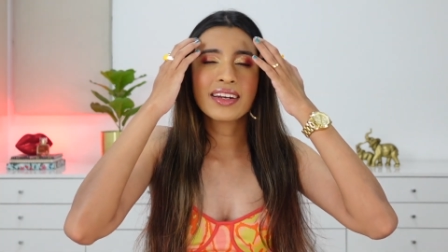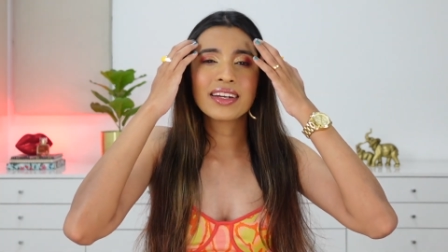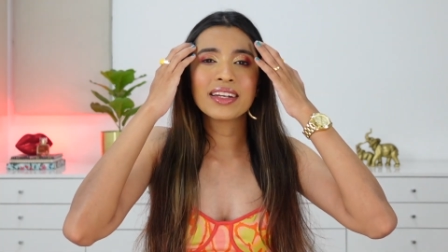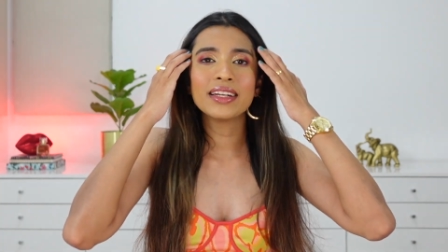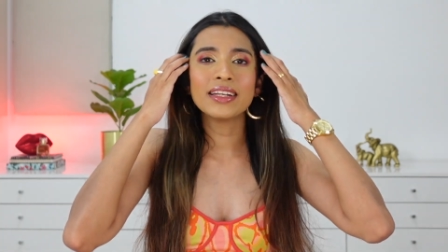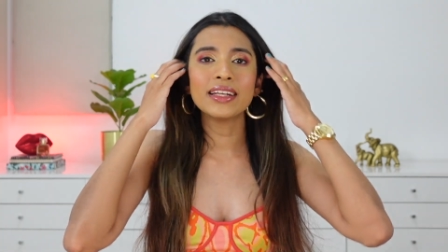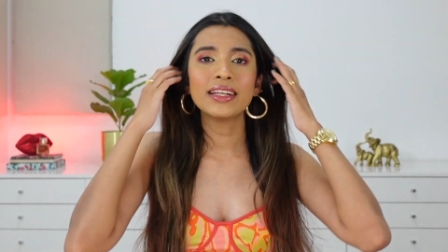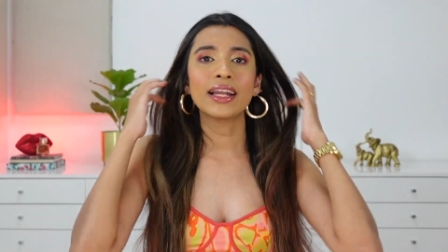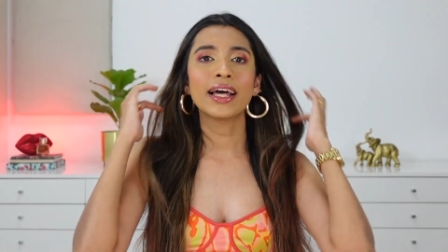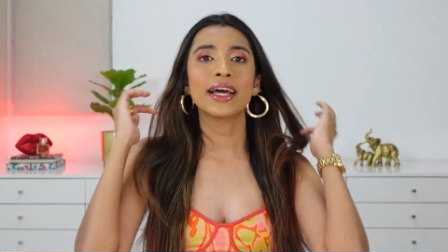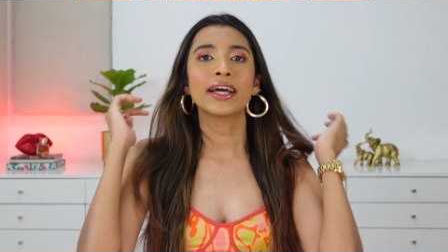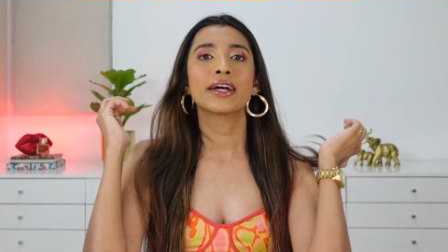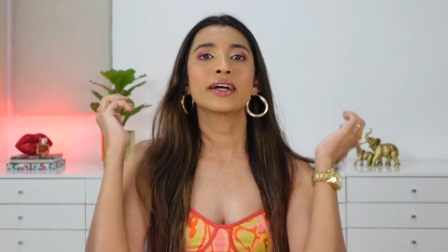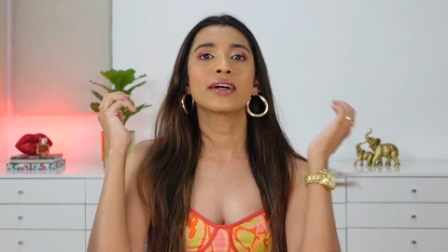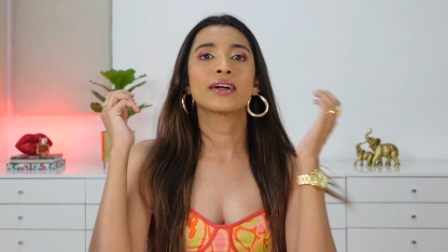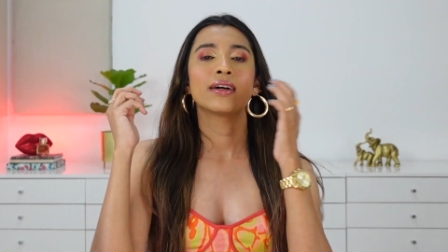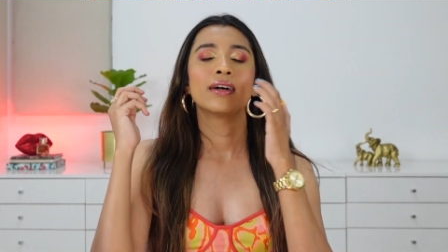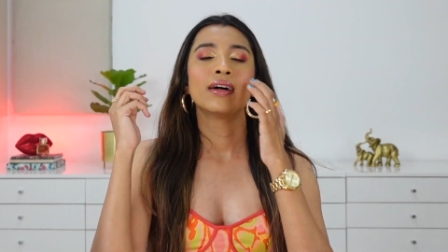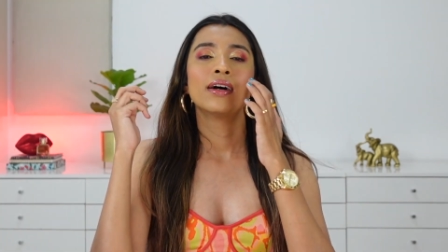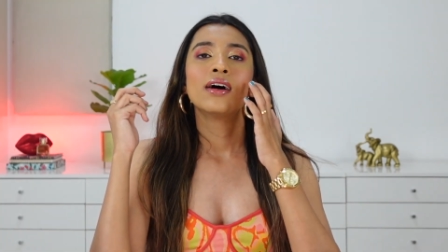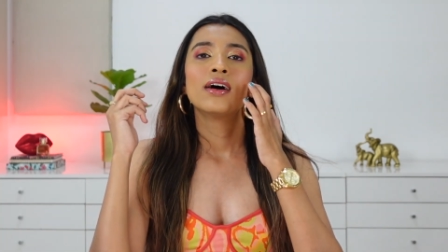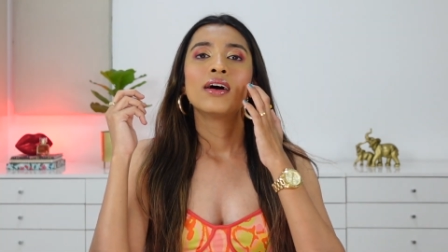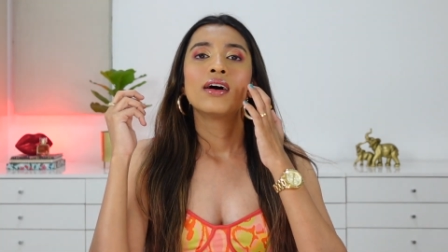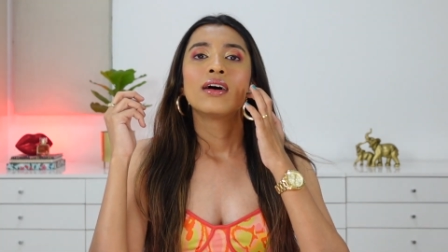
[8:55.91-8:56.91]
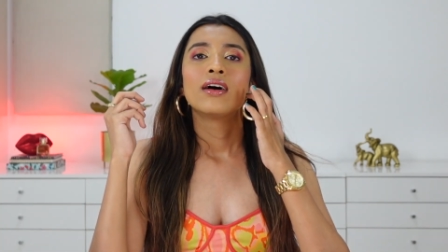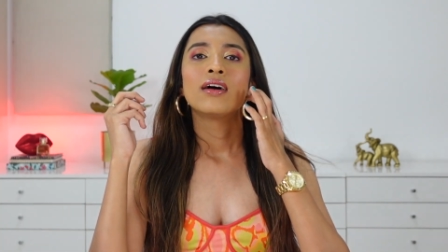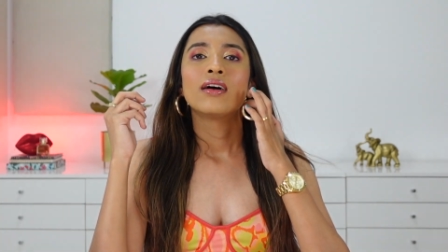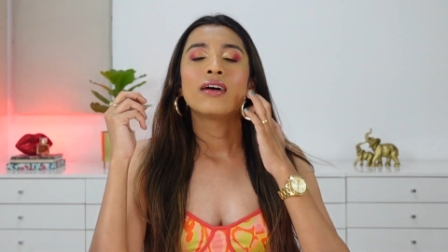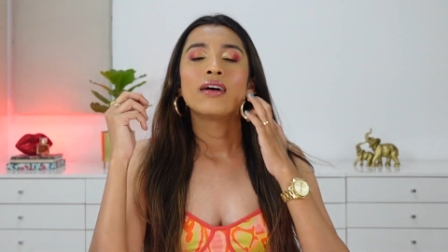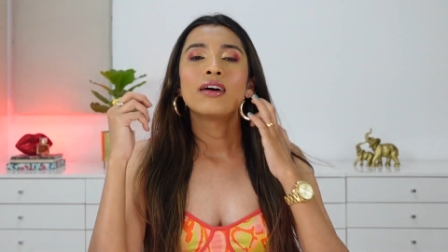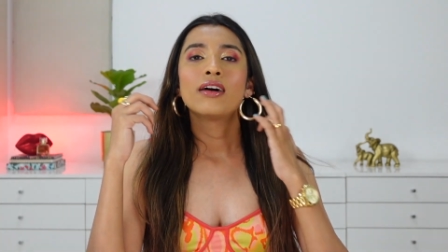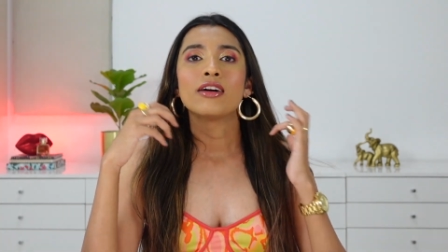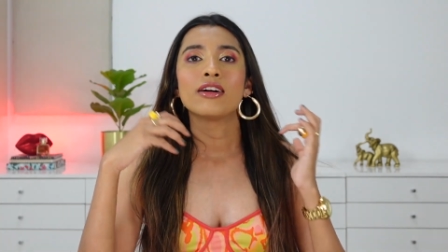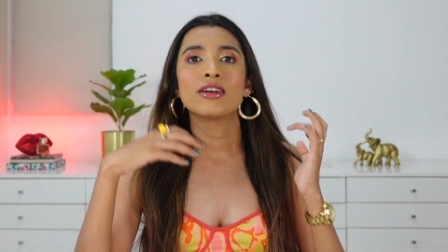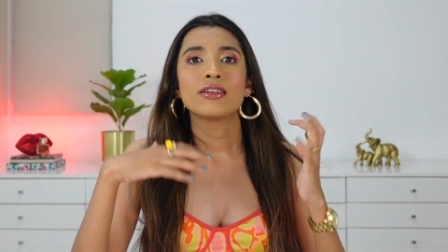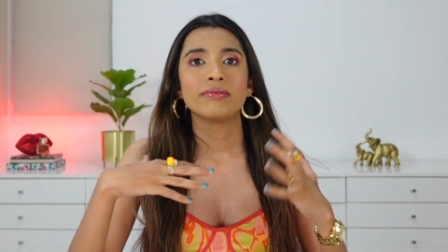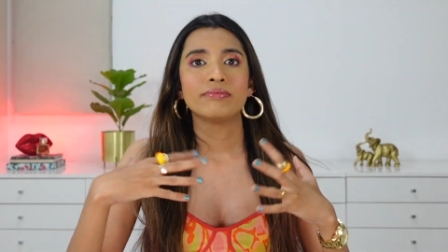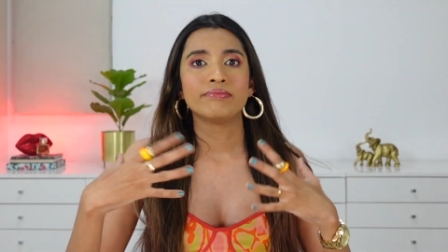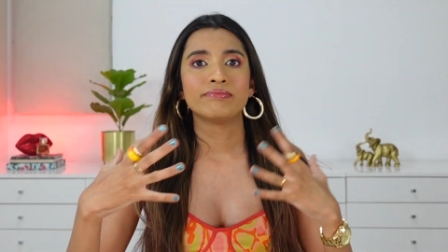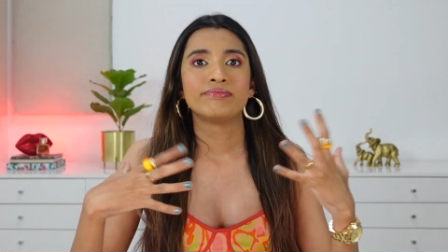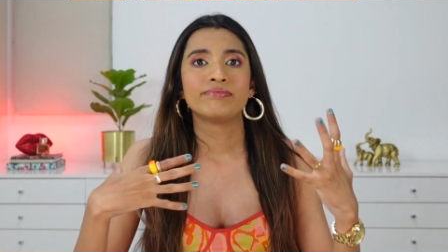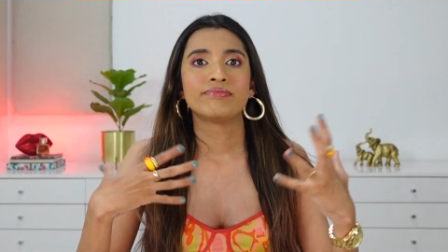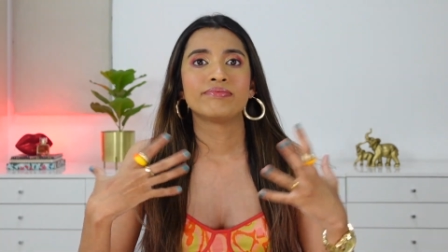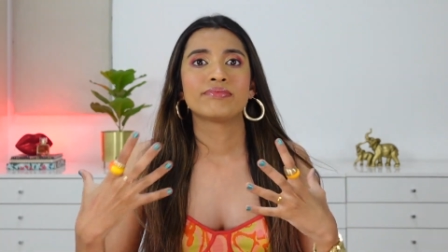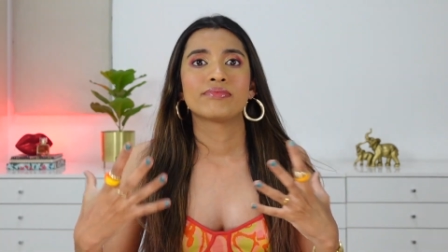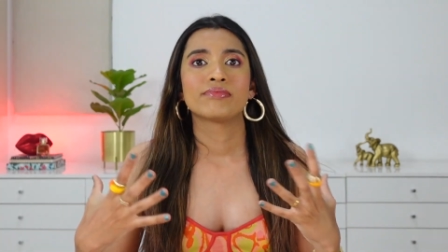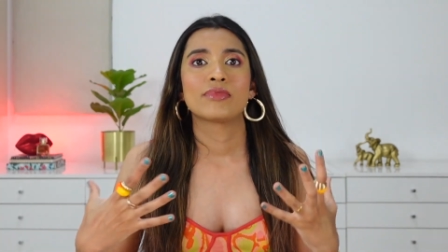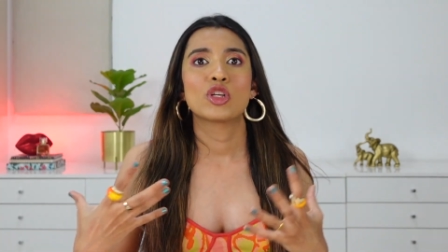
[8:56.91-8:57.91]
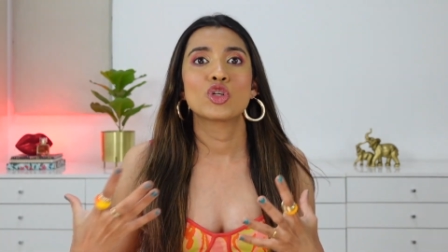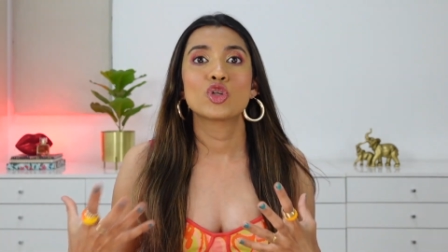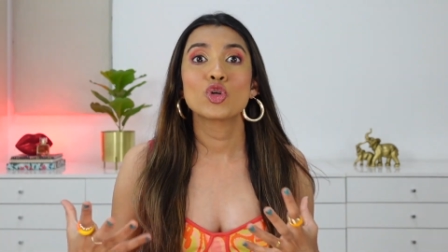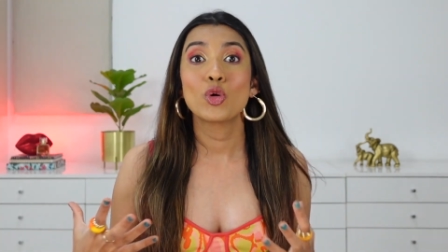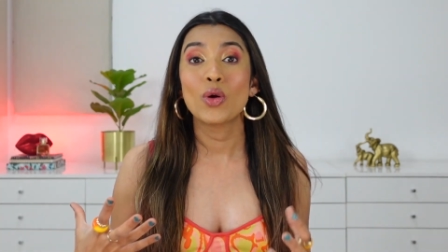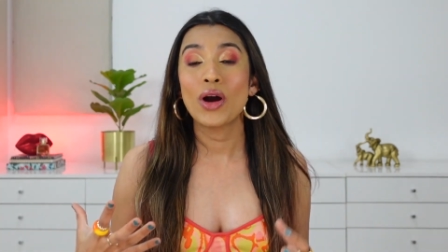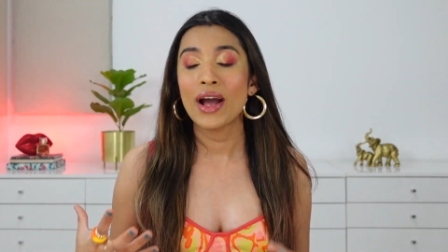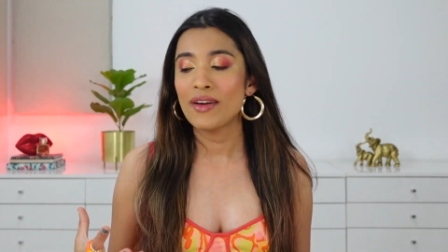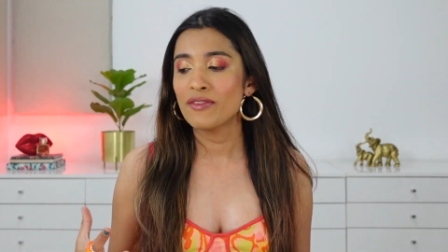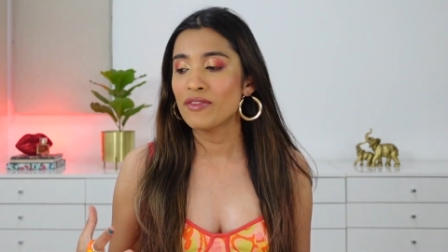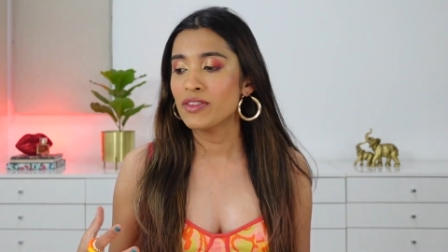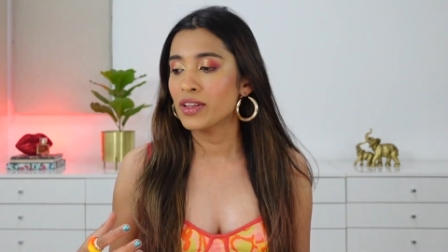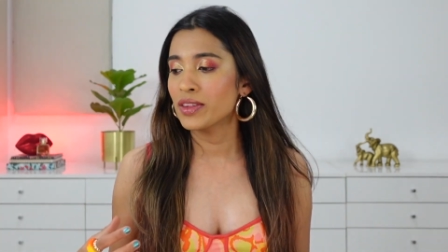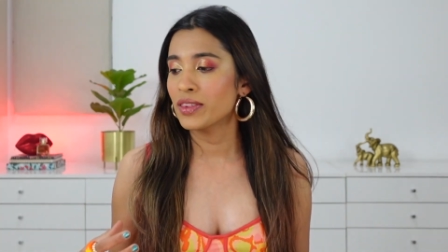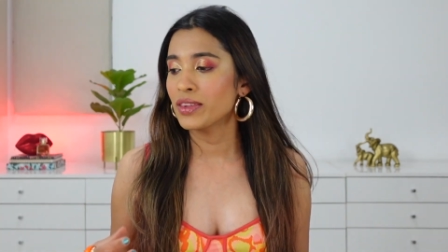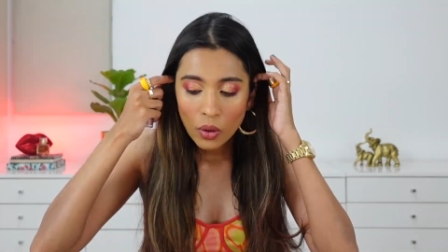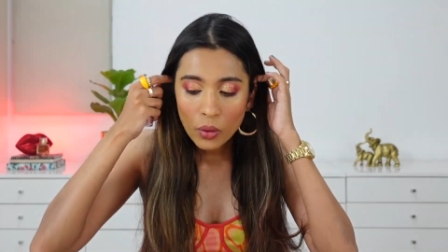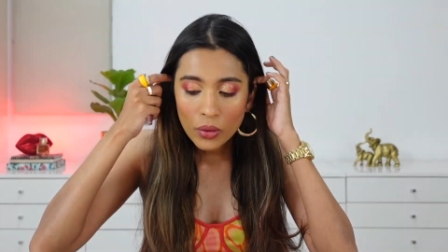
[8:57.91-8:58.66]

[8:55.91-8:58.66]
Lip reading: really like show everything.